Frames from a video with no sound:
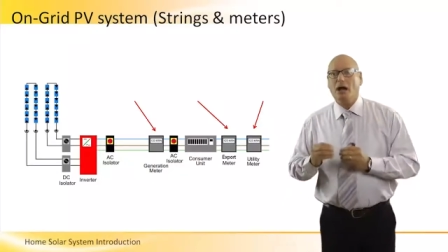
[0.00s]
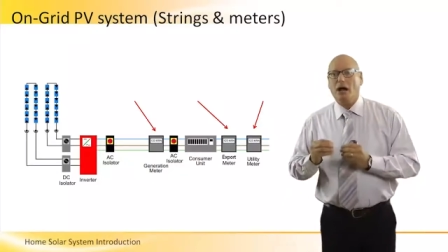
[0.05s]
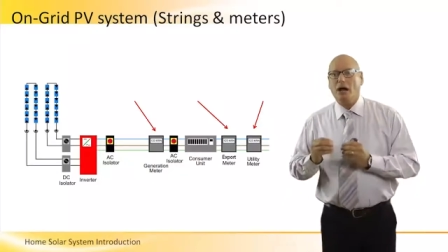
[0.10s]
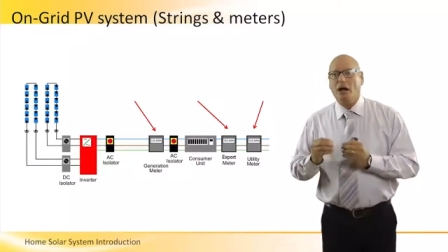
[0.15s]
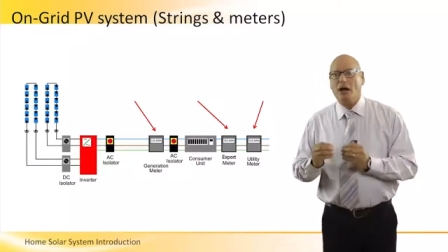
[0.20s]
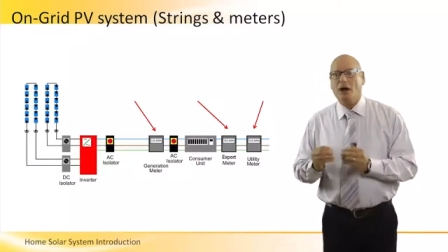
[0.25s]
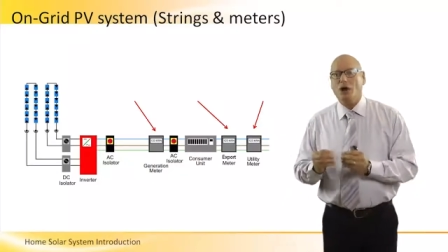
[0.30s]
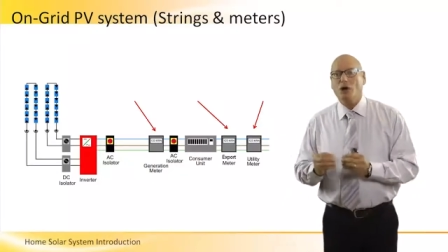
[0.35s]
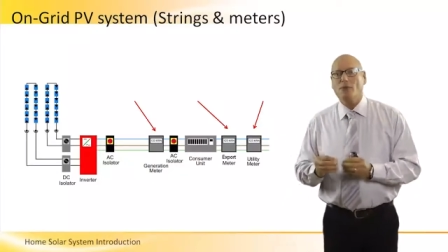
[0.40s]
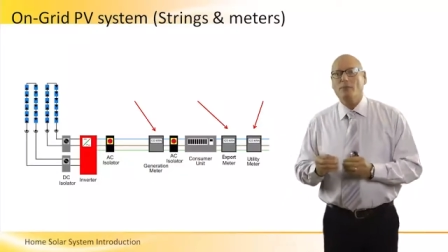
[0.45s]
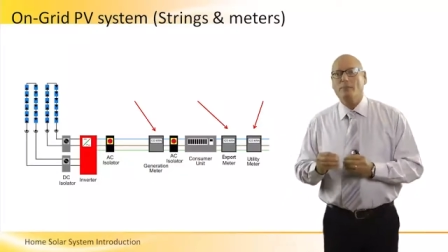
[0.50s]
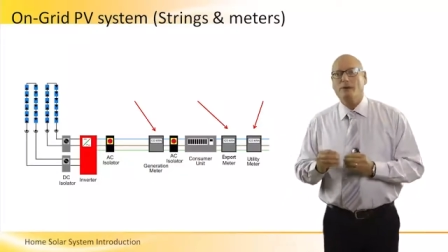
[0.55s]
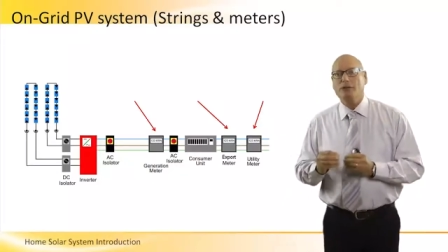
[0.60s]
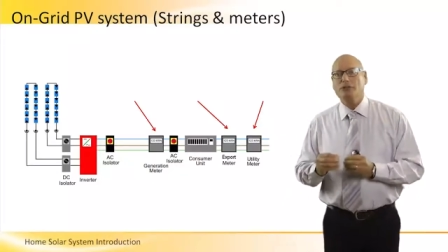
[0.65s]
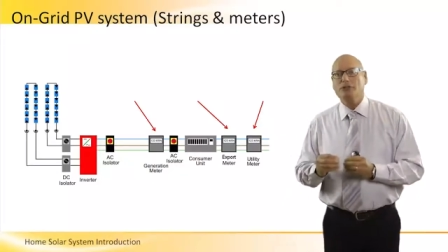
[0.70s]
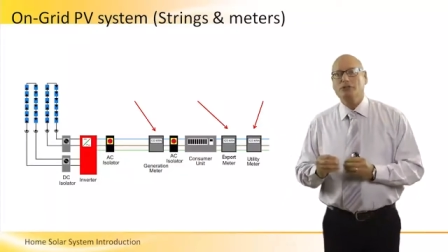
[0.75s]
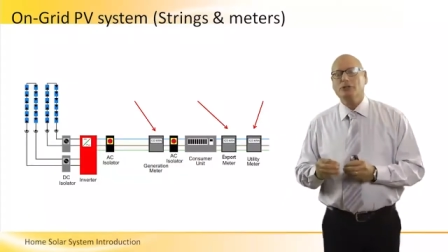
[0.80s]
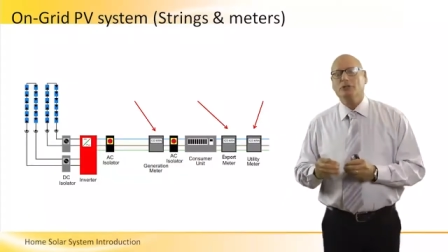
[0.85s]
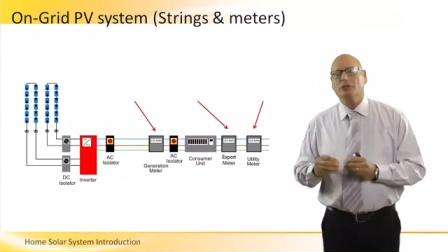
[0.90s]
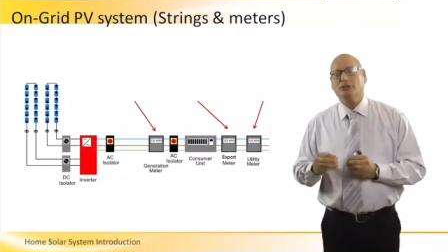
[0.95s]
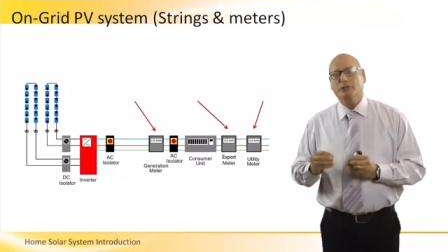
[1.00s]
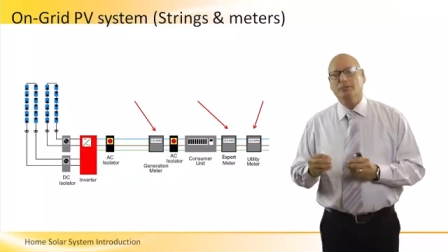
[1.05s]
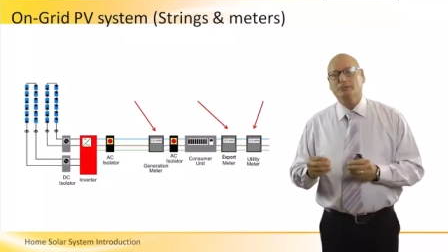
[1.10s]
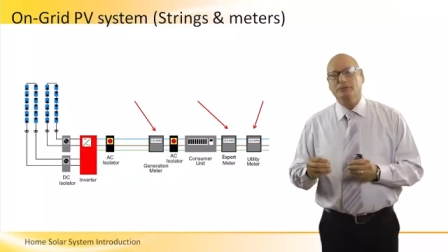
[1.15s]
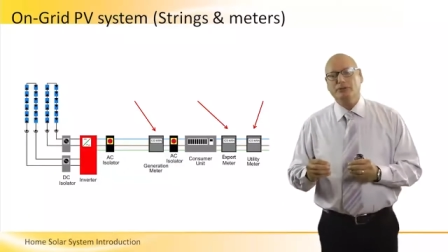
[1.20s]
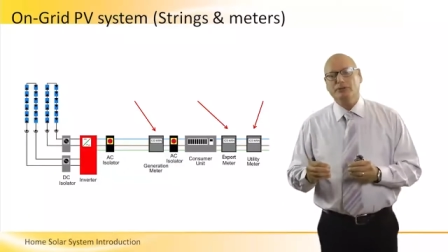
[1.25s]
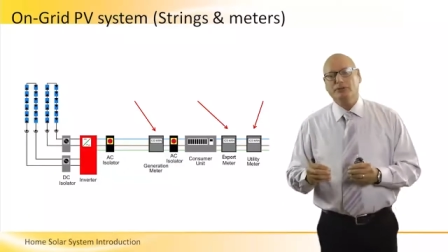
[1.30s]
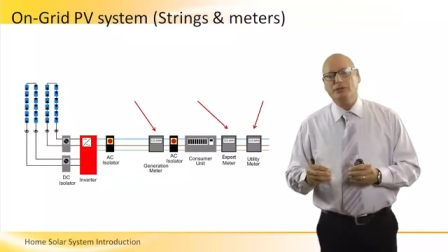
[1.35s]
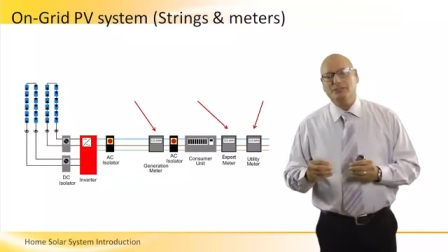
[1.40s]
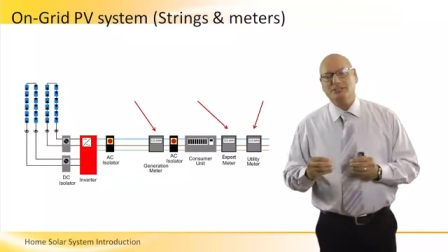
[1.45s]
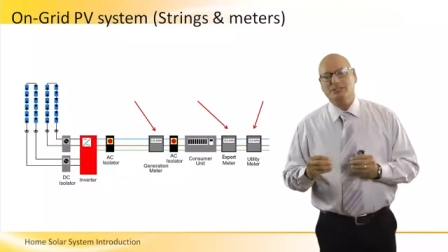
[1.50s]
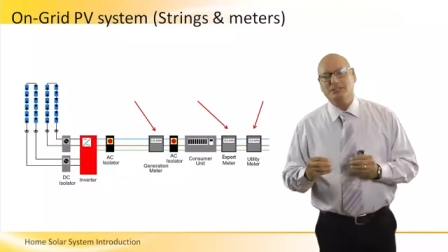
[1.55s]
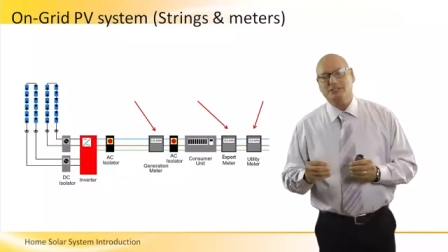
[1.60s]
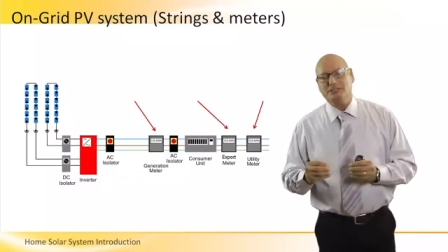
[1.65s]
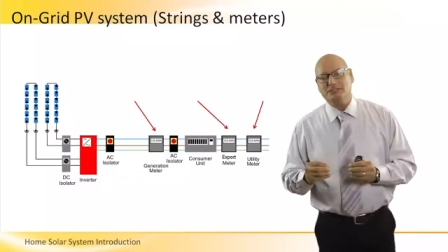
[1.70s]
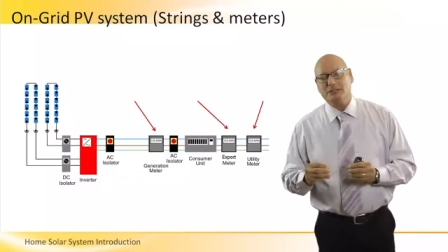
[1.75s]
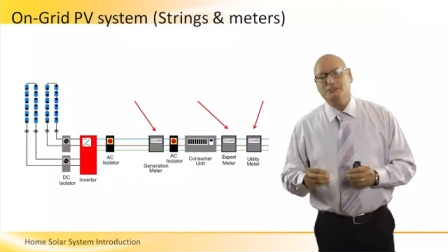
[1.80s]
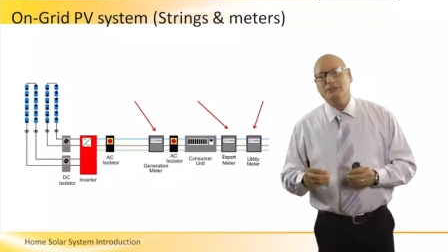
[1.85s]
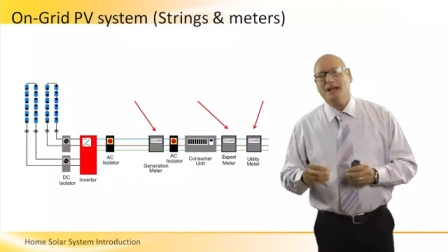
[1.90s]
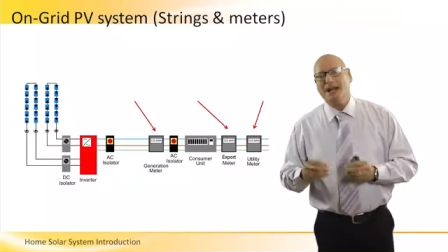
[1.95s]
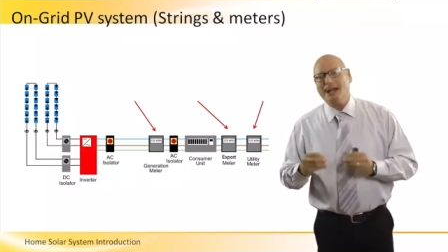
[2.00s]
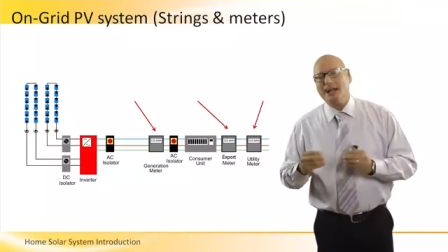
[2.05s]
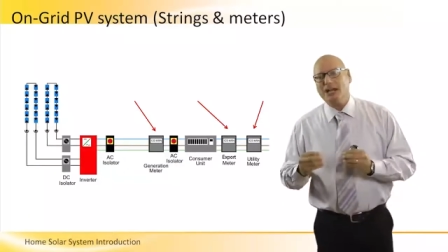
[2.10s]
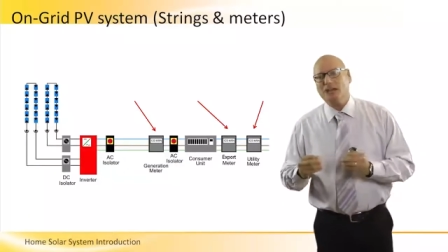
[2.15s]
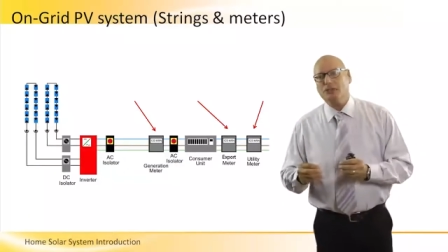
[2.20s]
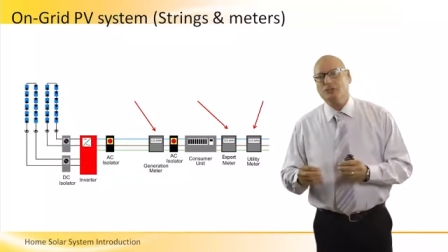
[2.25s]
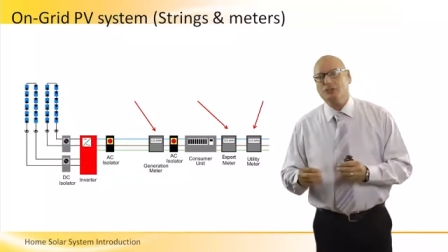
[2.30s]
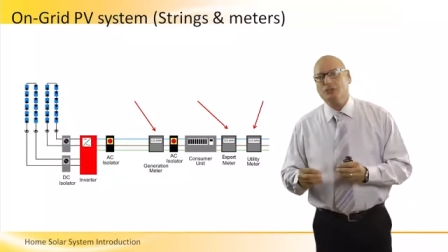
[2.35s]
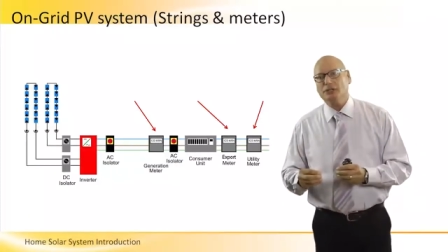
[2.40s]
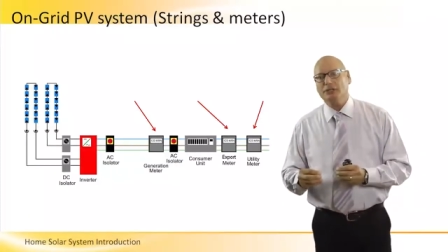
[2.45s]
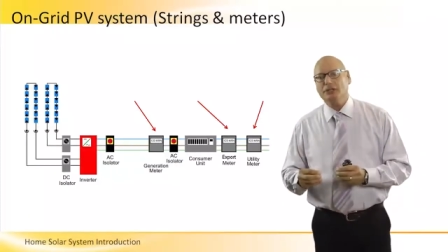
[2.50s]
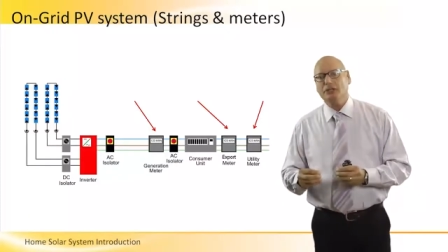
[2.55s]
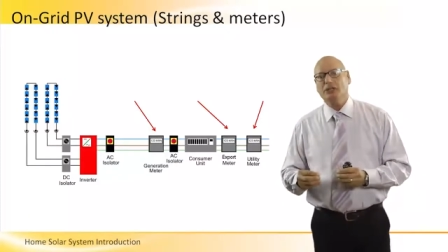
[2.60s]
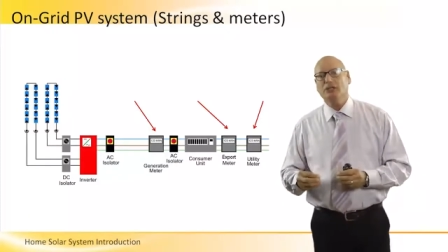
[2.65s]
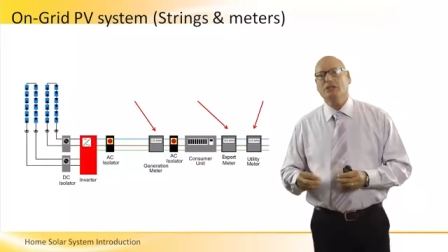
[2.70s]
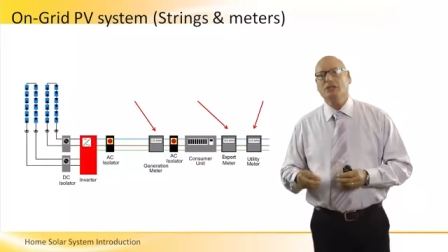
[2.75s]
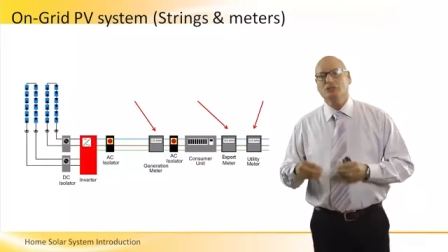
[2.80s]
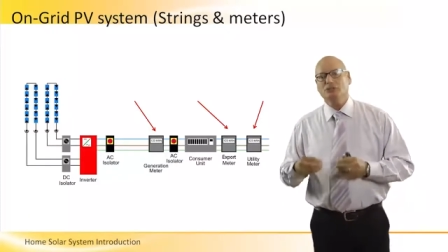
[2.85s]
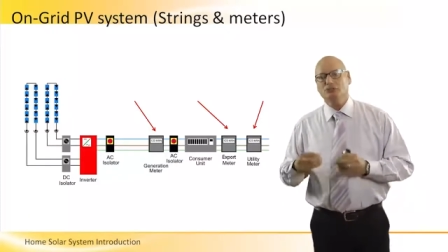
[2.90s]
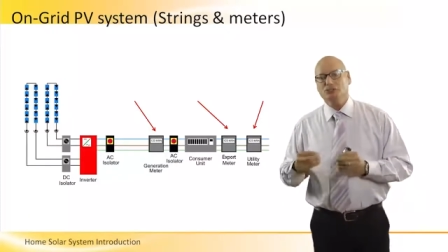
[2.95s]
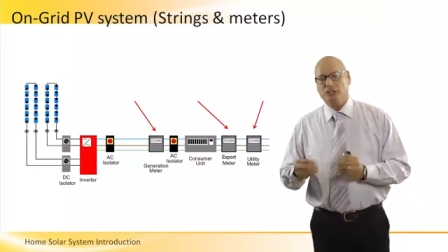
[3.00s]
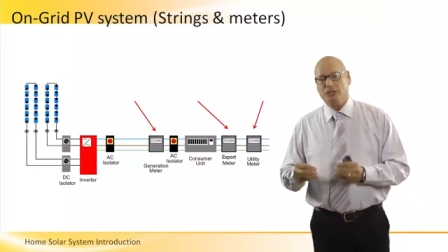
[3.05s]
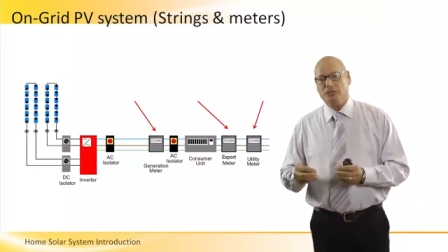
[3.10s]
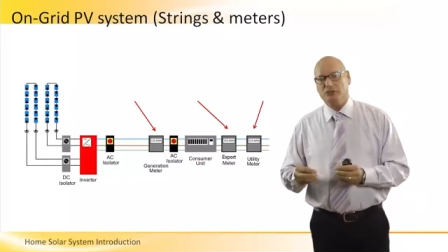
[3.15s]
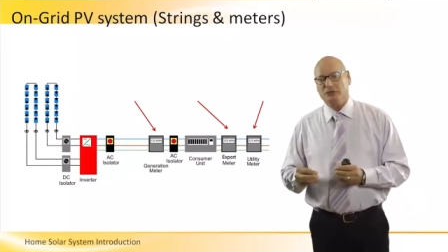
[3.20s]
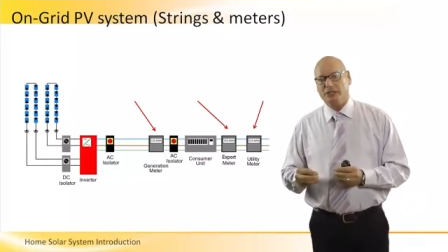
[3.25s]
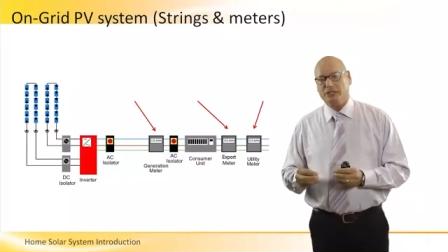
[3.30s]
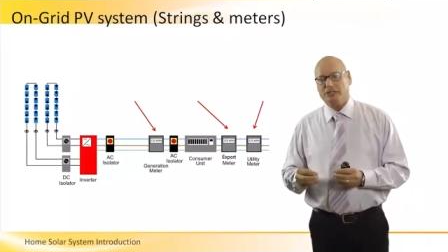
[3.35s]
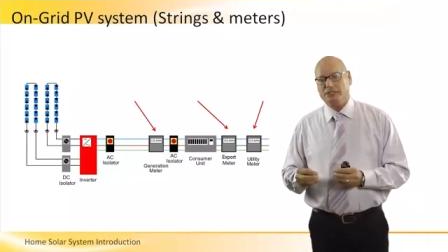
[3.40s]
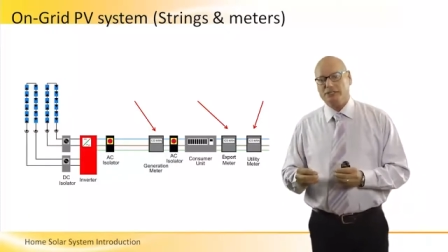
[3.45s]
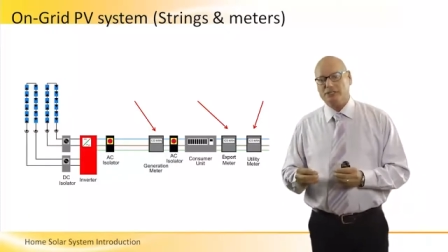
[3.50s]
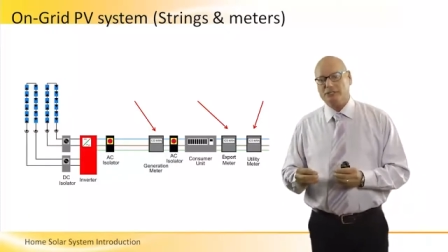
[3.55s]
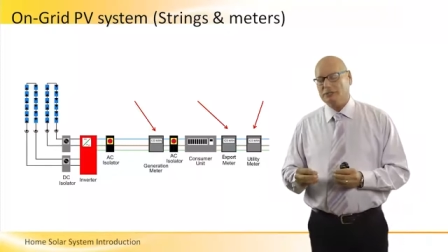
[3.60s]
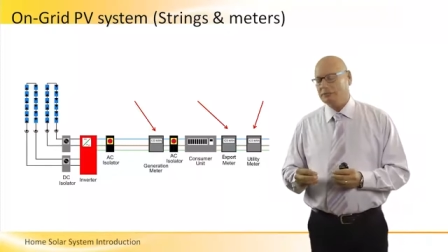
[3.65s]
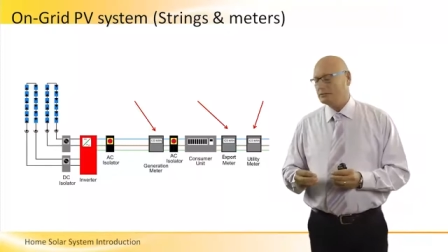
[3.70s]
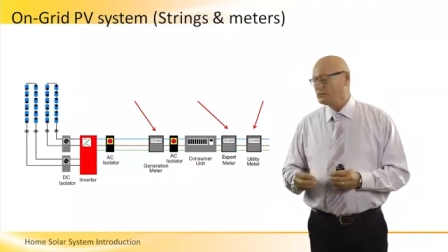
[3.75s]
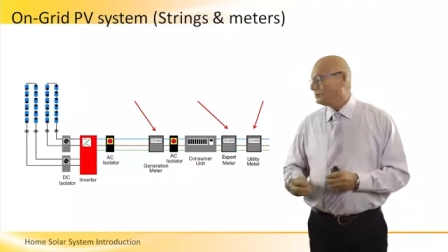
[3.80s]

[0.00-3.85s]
how much the PV system actually generates.